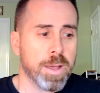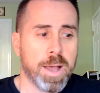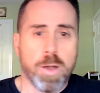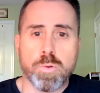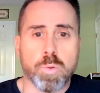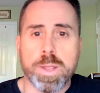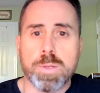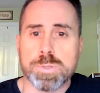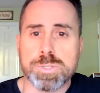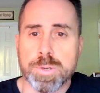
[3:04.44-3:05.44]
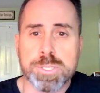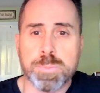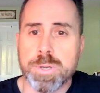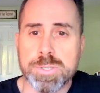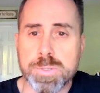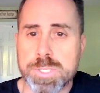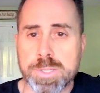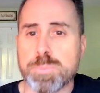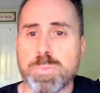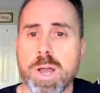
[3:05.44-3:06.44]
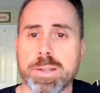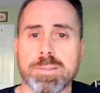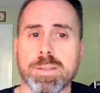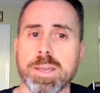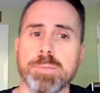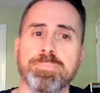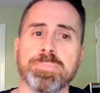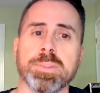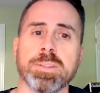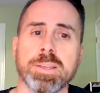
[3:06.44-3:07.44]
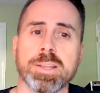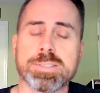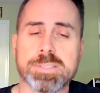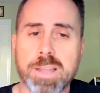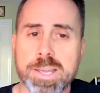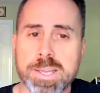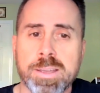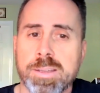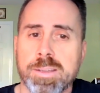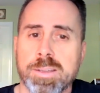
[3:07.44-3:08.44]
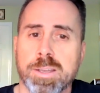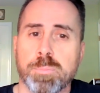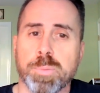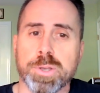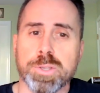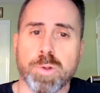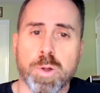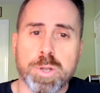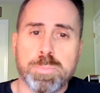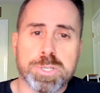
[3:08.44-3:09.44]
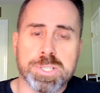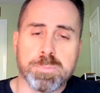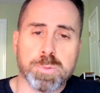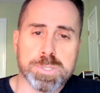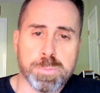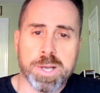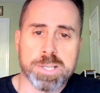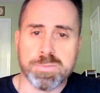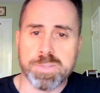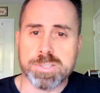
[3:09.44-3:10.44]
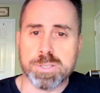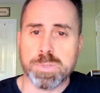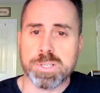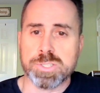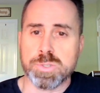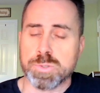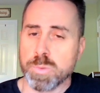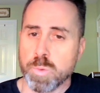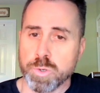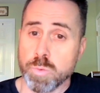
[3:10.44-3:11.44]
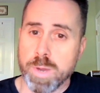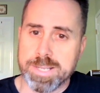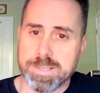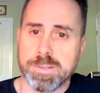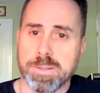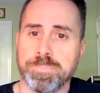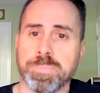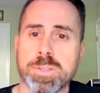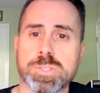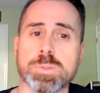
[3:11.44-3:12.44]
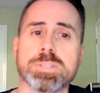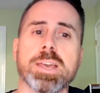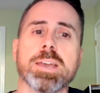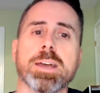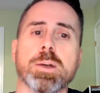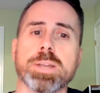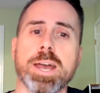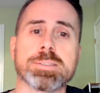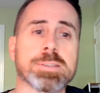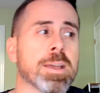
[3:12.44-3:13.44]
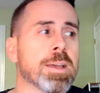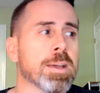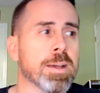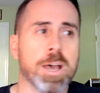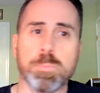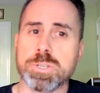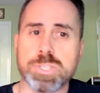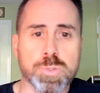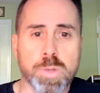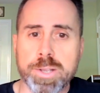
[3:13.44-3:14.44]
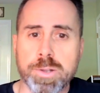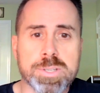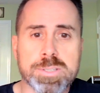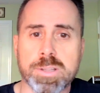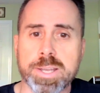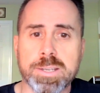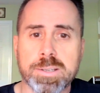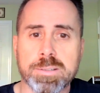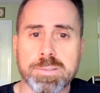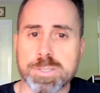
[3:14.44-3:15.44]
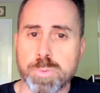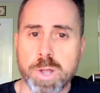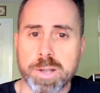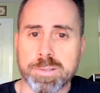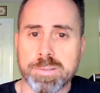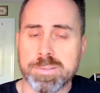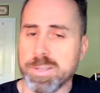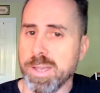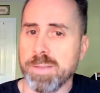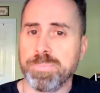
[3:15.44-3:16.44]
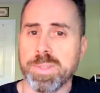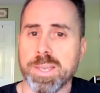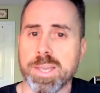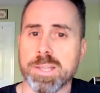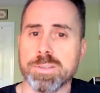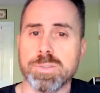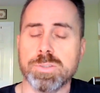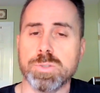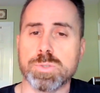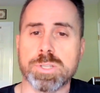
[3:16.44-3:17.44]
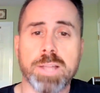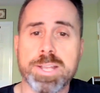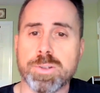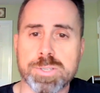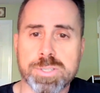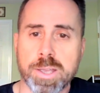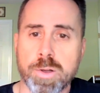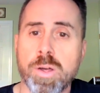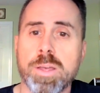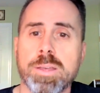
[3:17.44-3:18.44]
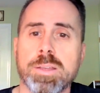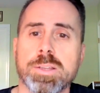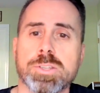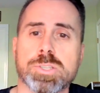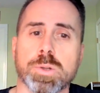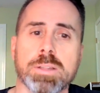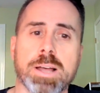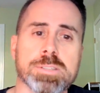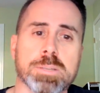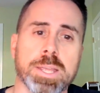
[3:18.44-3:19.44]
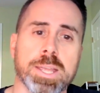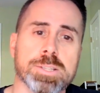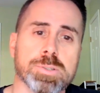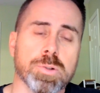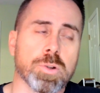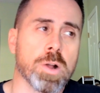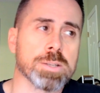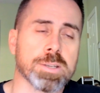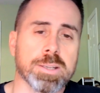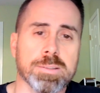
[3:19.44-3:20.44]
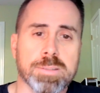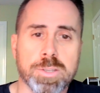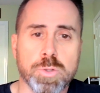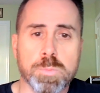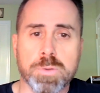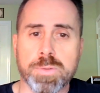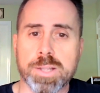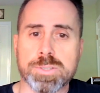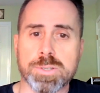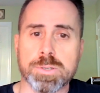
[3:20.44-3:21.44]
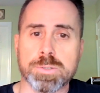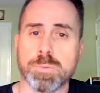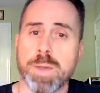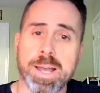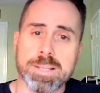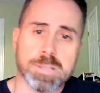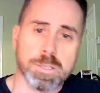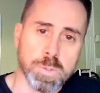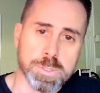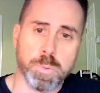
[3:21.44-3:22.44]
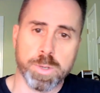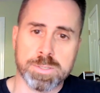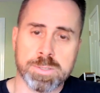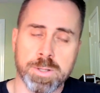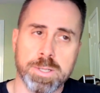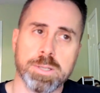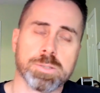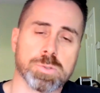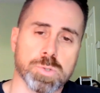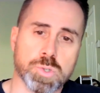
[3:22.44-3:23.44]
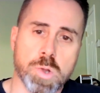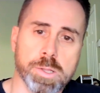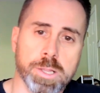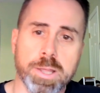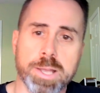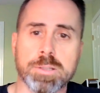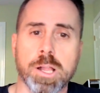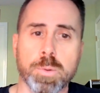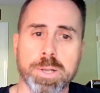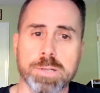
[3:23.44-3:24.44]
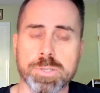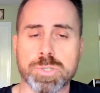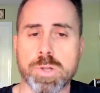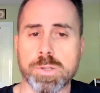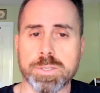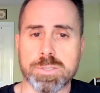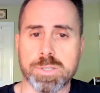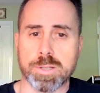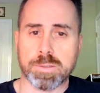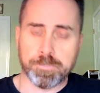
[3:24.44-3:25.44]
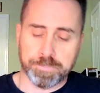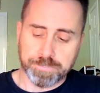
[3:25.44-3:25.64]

how great was your experience using this product today? It's slight, but you're already pushing them towards a positive answer because you use the word great. So instead, I would ask, how much did you like or dislike this product today? And use a Likert scale. So it allows them to answer across a continuum of answers from highest to lowest points. So strongly liked all the way down to strongly disliked.